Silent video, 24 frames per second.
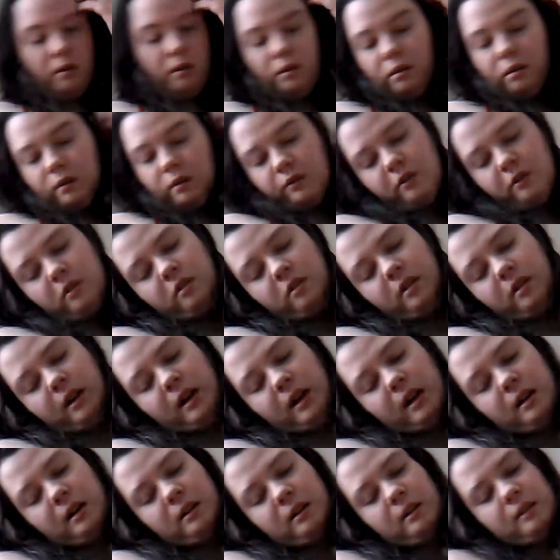I've already
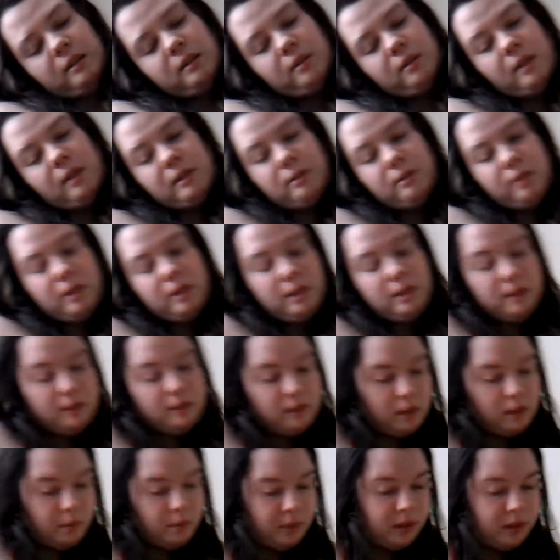added it, so that's okay. It's
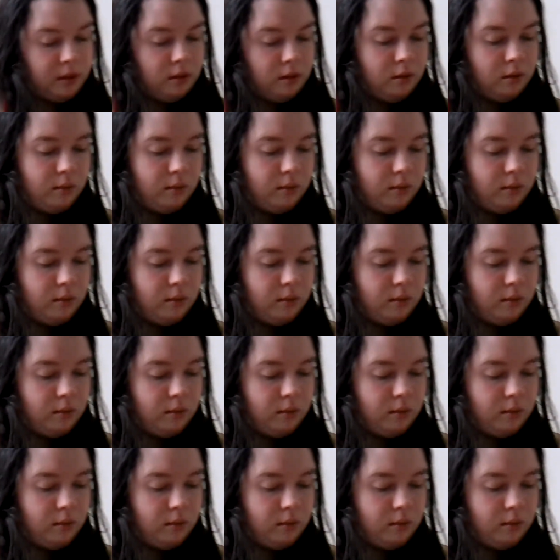something to do.